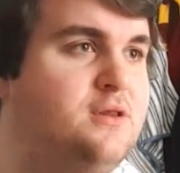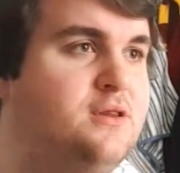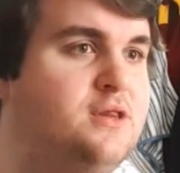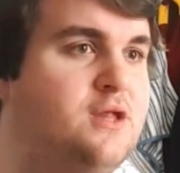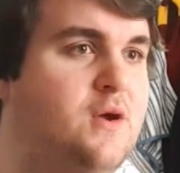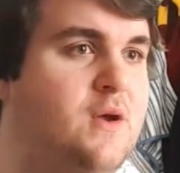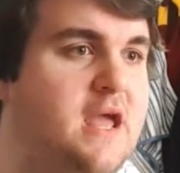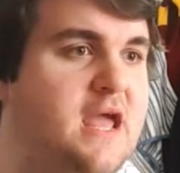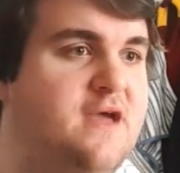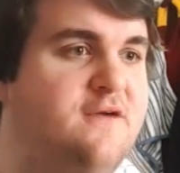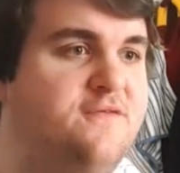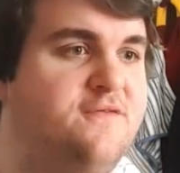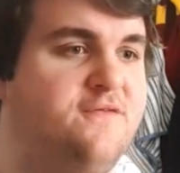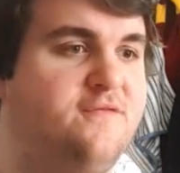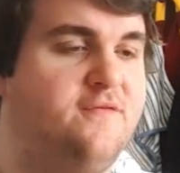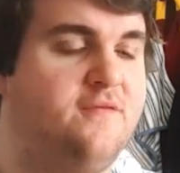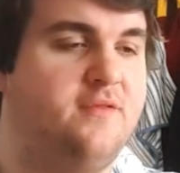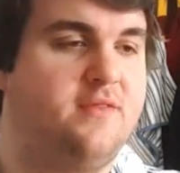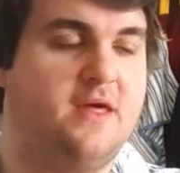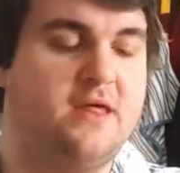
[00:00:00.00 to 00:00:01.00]
So
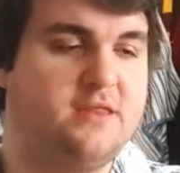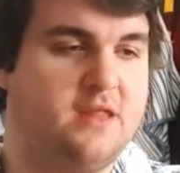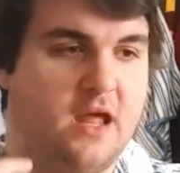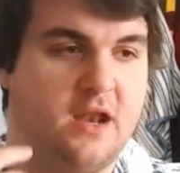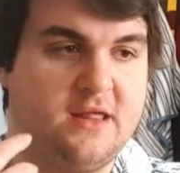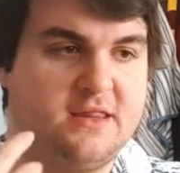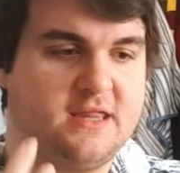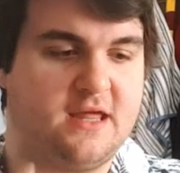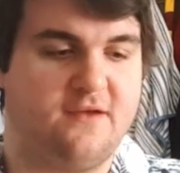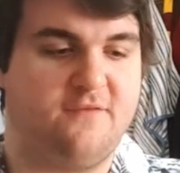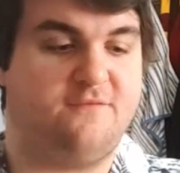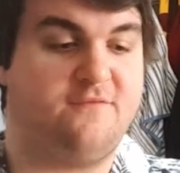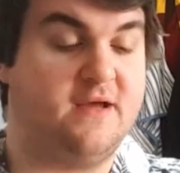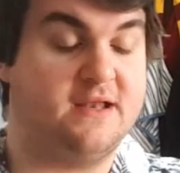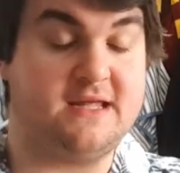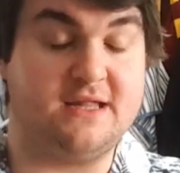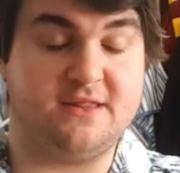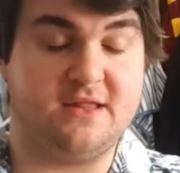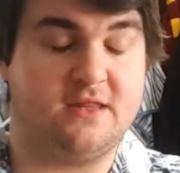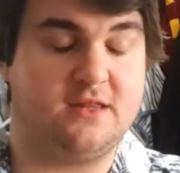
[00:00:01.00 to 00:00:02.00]
if there's a
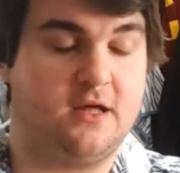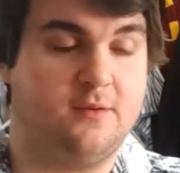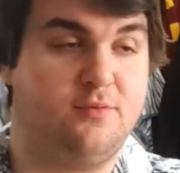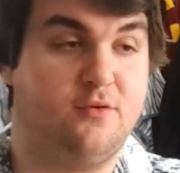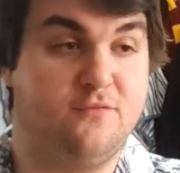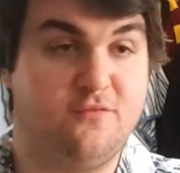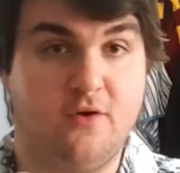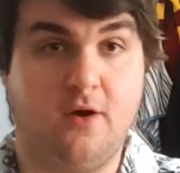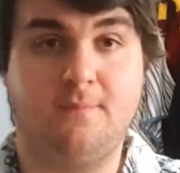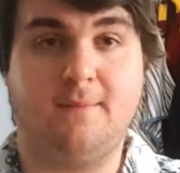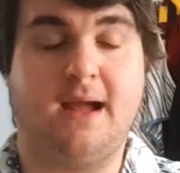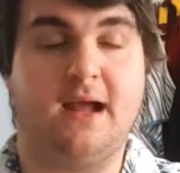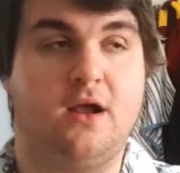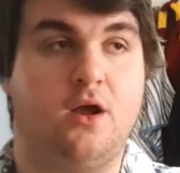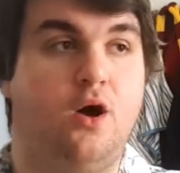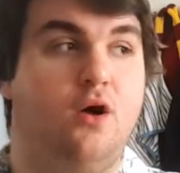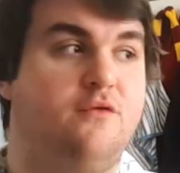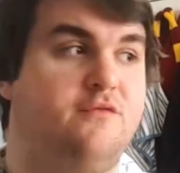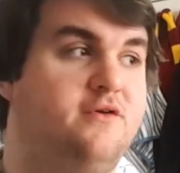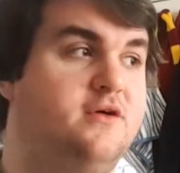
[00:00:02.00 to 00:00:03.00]
fantastic example from Matt
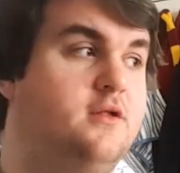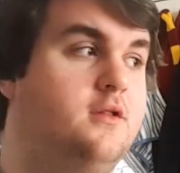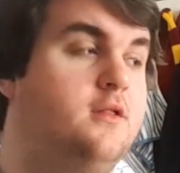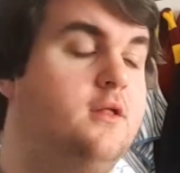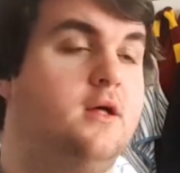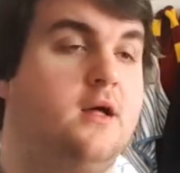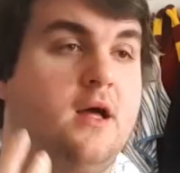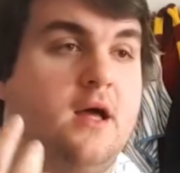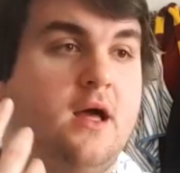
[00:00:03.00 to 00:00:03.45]
Colville,